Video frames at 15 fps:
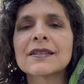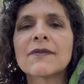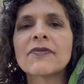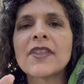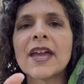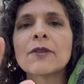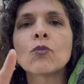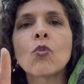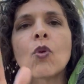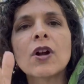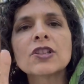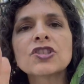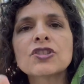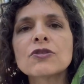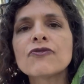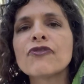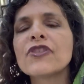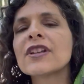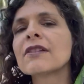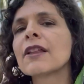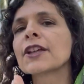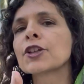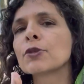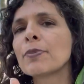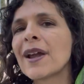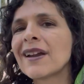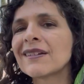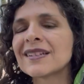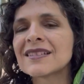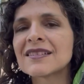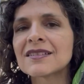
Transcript: And then once you feel like your parrot is